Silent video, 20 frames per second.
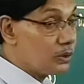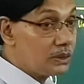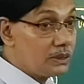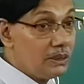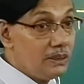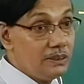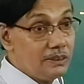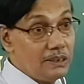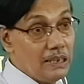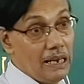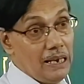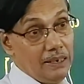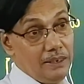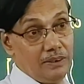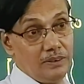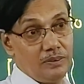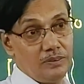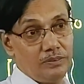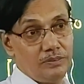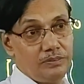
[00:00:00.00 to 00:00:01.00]
my question is
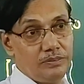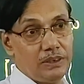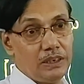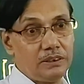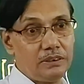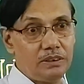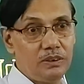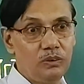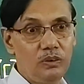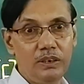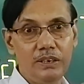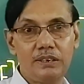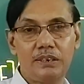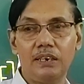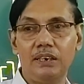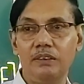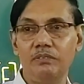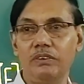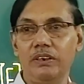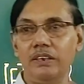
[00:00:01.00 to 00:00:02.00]
that, just you
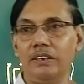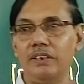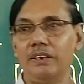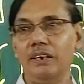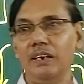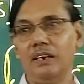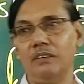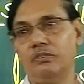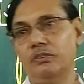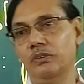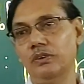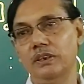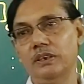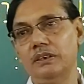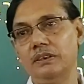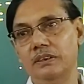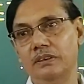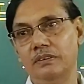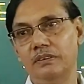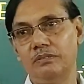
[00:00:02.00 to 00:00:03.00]
listen very
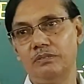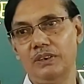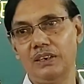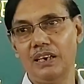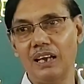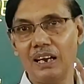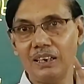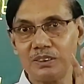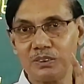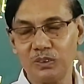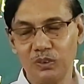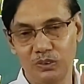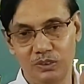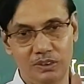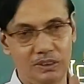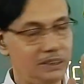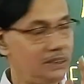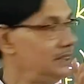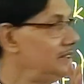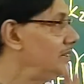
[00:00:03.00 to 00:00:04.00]
carefully, my last
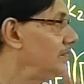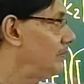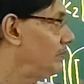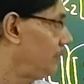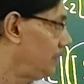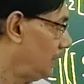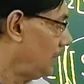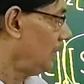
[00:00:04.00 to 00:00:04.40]
question,